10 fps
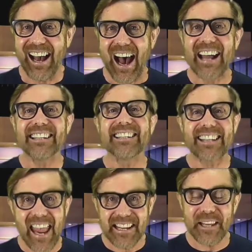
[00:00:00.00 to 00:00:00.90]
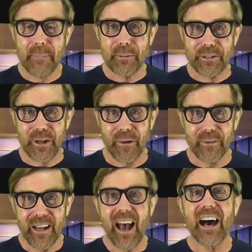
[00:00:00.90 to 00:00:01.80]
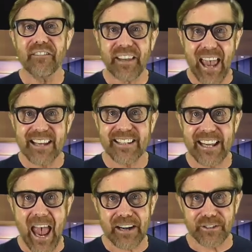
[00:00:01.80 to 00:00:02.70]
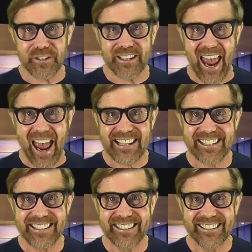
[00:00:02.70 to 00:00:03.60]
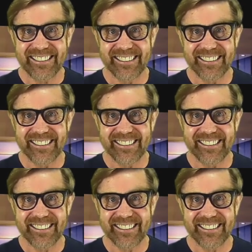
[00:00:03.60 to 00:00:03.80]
on today's episode of Casting Actors Cast.